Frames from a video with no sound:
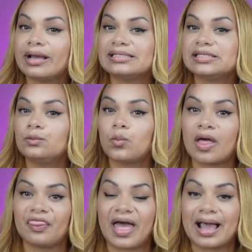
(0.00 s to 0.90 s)
I did
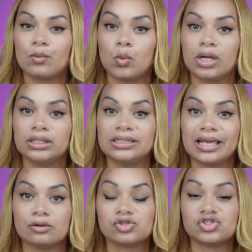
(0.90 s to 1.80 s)
want that one
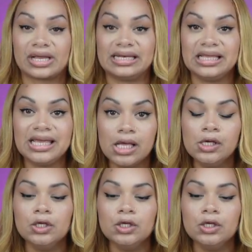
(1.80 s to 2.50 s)
nail shiny,